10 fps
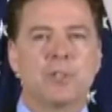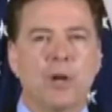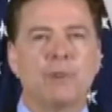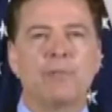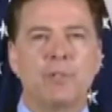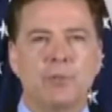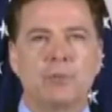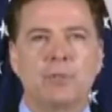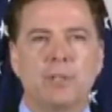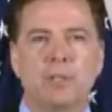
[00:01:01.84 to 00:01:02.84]
our view
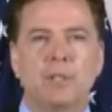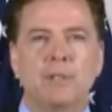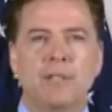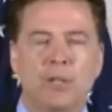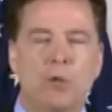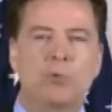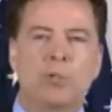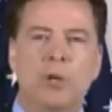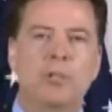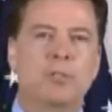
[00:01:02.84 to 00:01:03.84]
that no
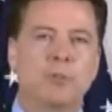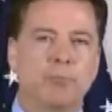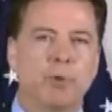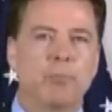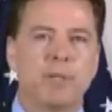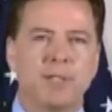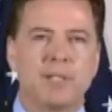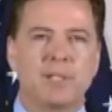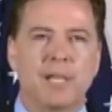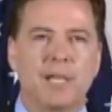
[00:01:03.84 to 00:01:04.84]
charges are appropriate in
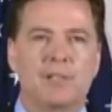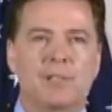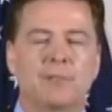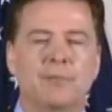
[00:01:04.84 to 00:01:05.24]
this case.